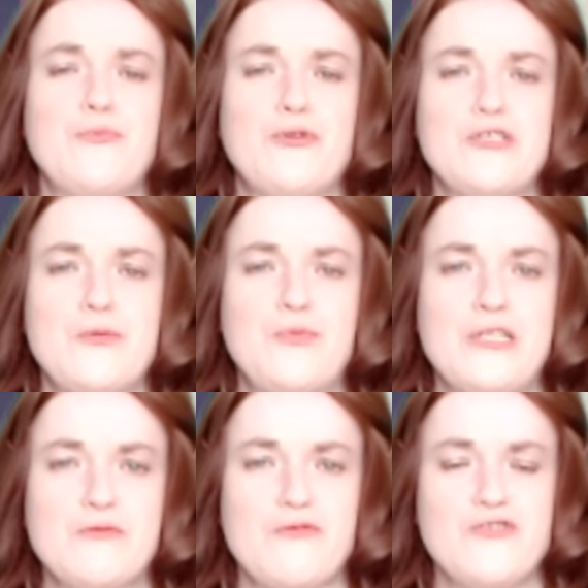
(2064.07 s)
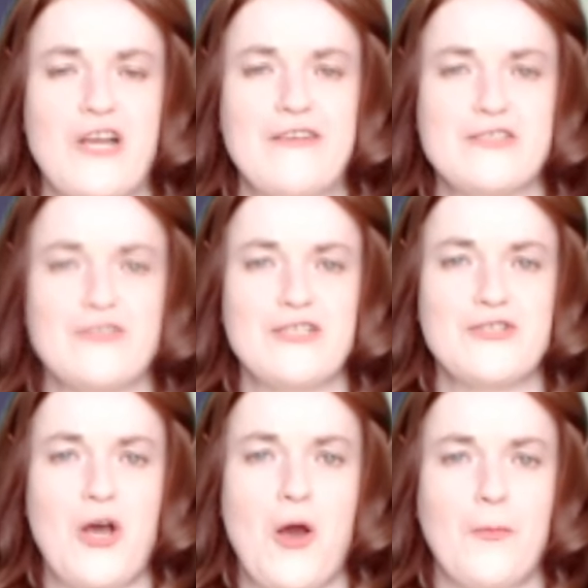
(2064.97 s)
pretty please with cherries on the
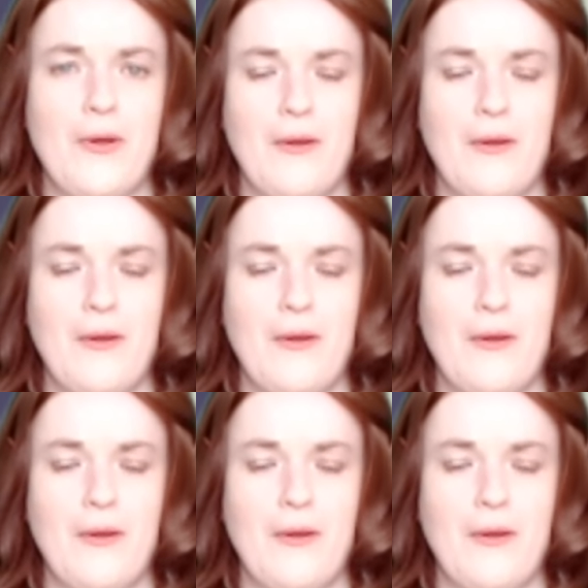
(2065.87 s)
top.